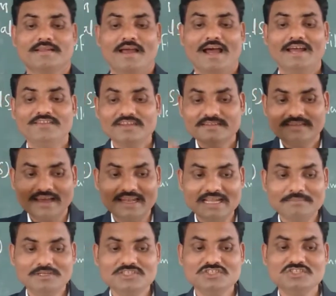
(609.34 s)
And the
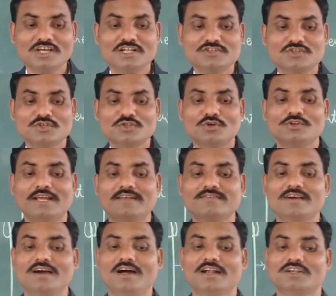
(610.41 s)
thalamus is also known as
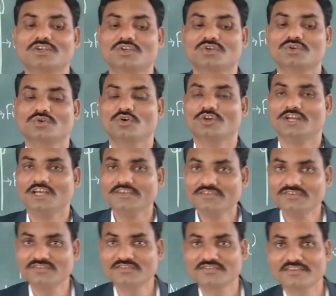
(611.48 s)
a
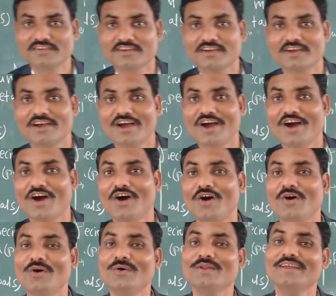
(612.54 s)
torus
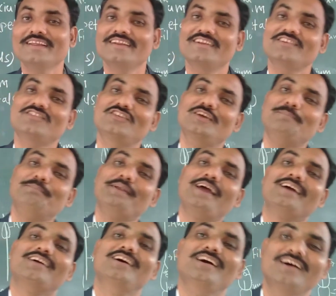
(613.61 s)
or
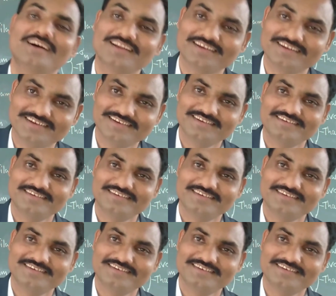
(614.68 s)
receptacle.